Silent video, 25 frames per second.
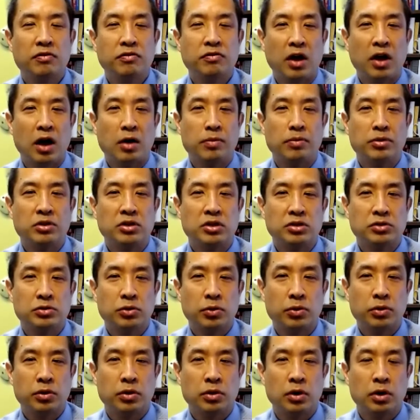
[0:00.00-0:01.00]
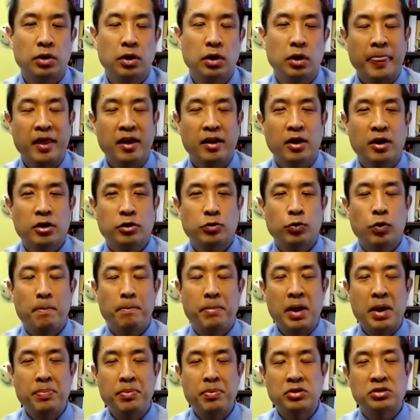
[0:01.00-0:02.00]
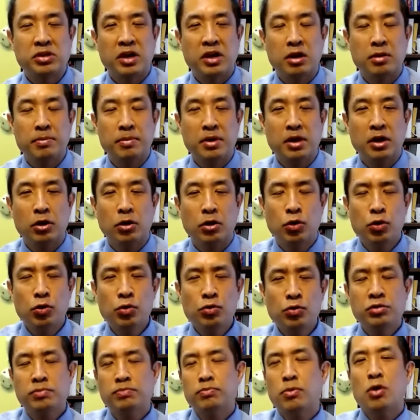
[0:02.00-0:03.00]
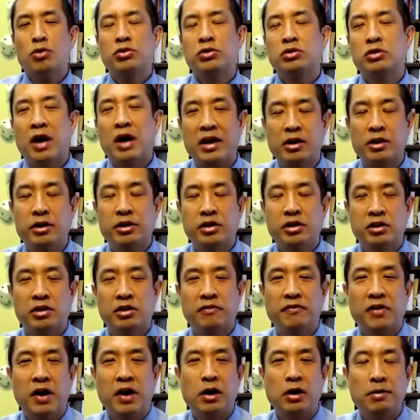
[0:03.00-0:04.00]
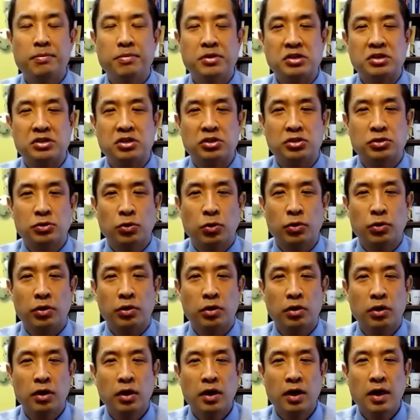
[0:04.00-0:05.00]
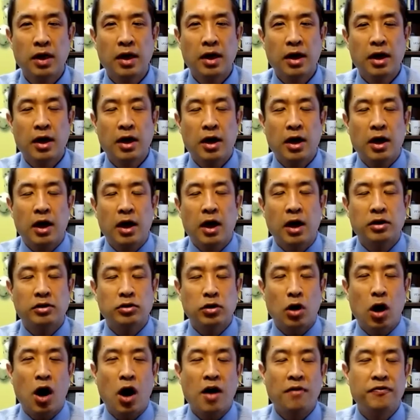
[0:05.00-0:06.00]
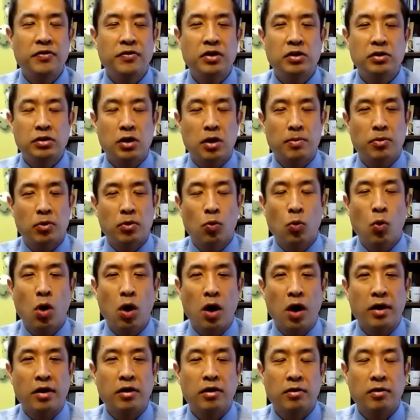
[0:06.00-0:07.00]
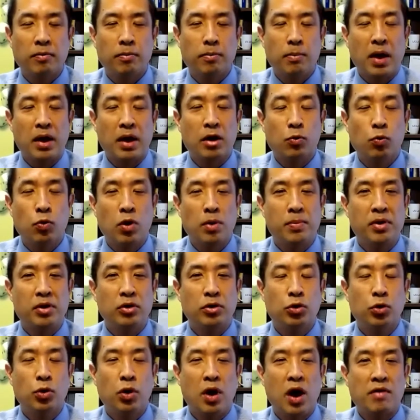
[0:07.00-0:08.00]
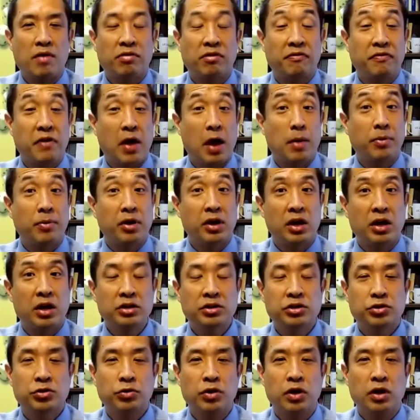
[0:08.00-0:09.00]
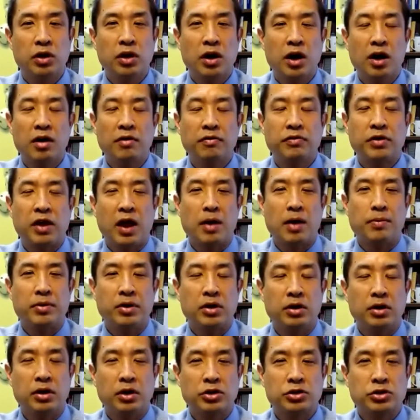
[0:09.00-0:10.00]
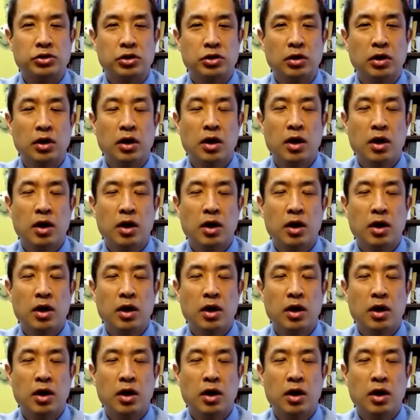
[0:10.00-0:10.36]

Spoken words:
gambling disorder. So when people say to me, who's most likely to develop this disorder? It's often number one, men and women who have a family history of gambling addiction.